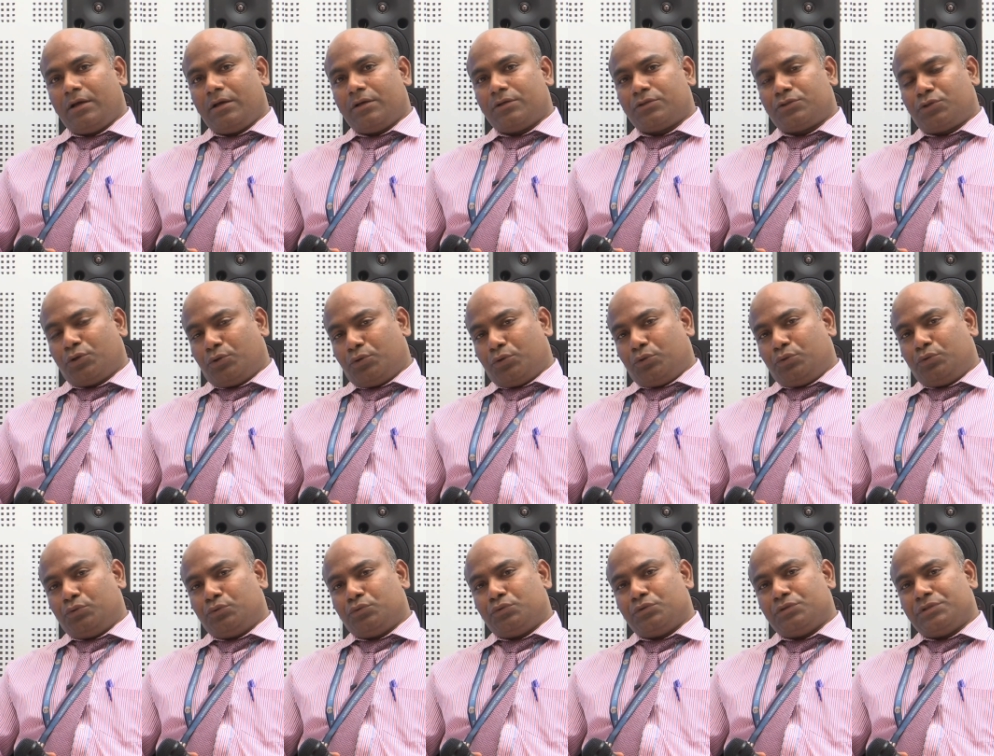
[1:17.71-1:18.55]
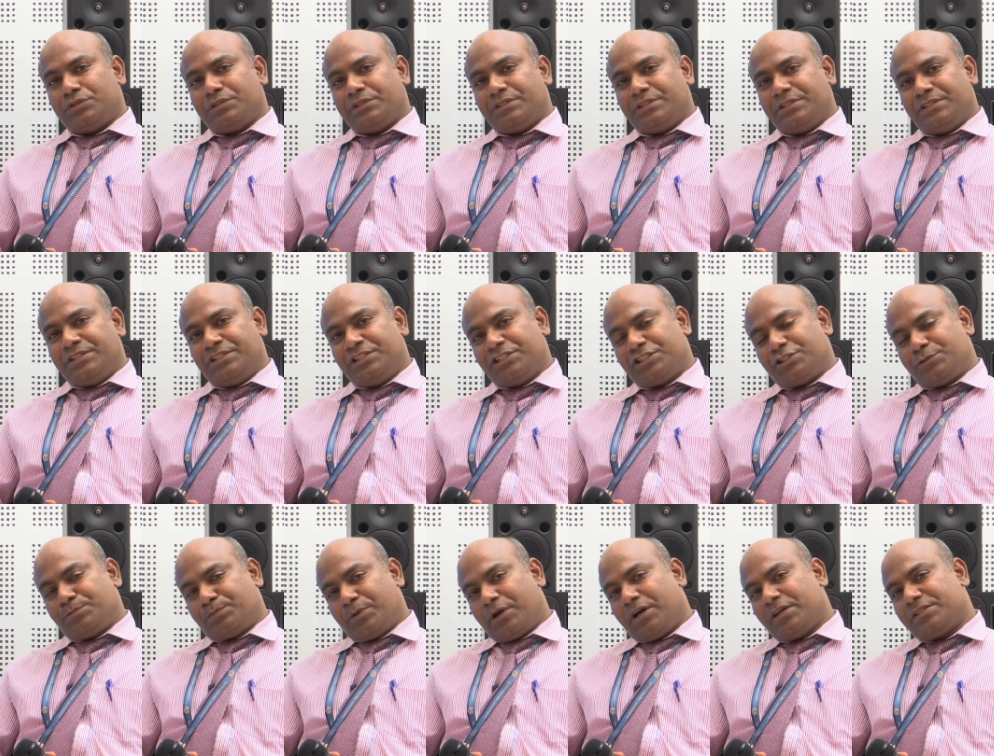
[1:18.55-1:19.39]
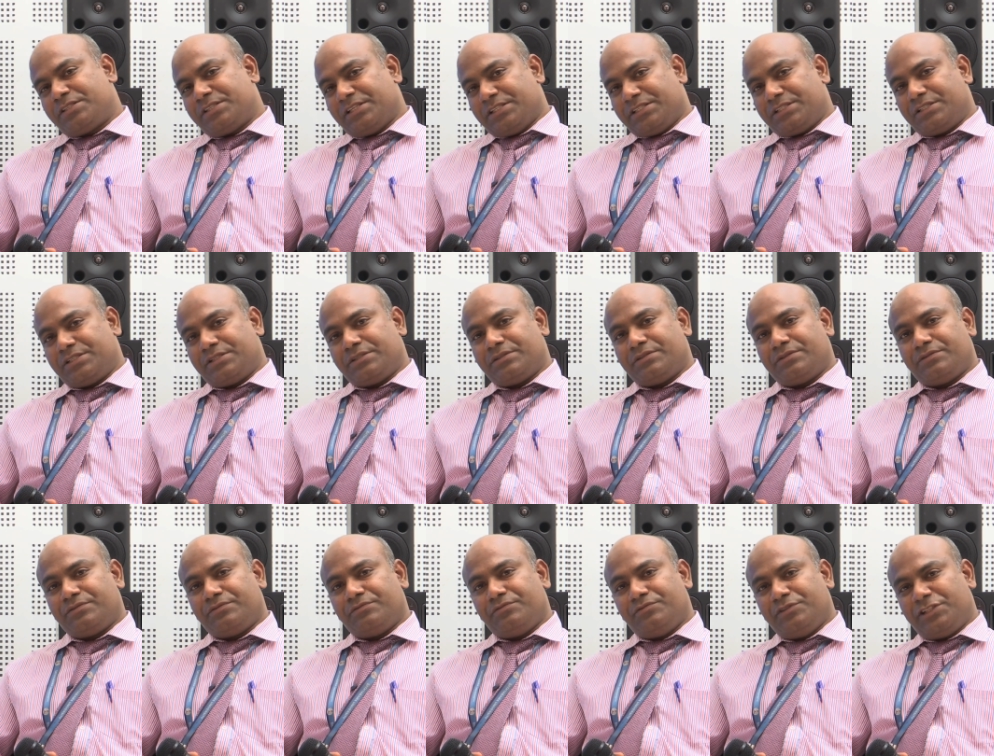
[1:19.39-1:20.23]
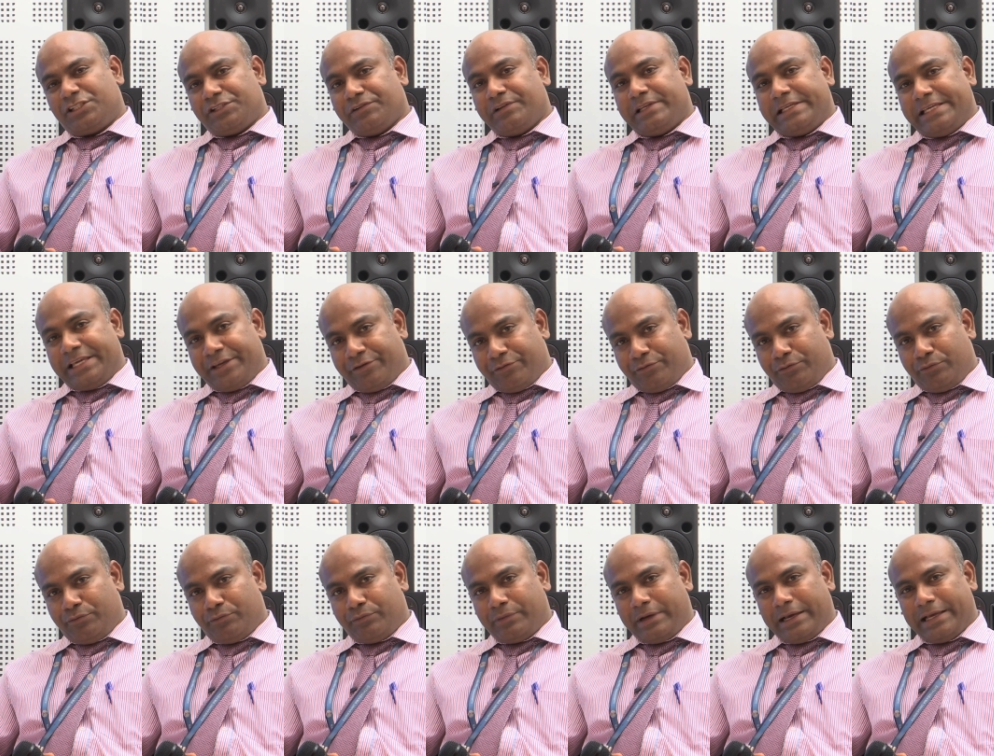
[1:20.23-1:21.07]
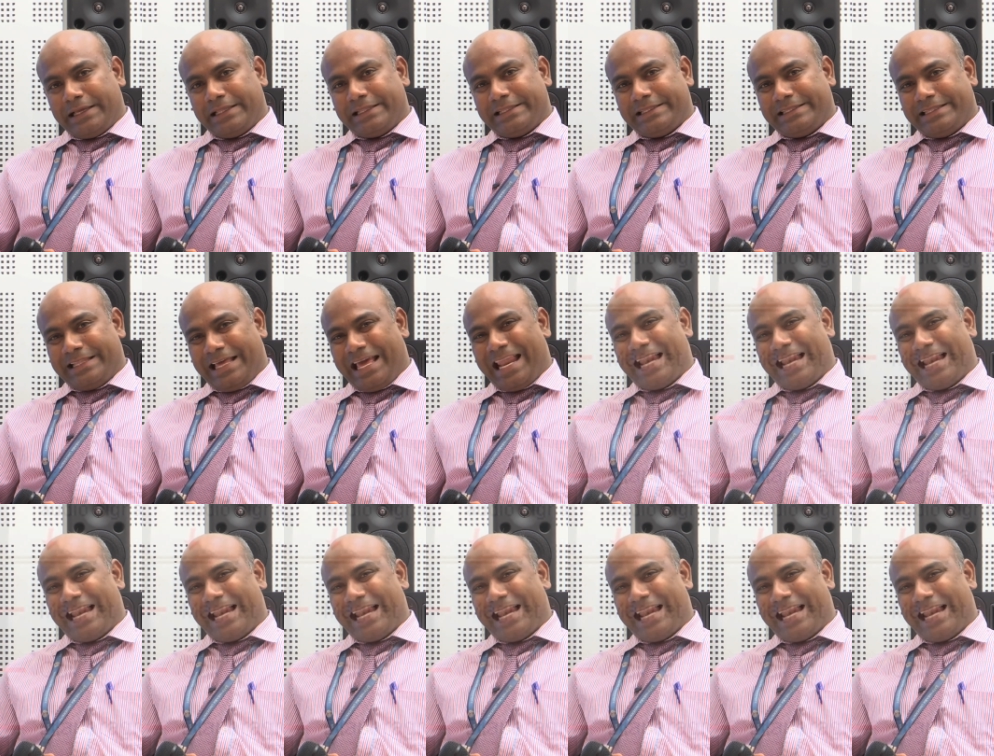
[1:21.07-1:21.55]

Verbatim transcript: So, this process which will give the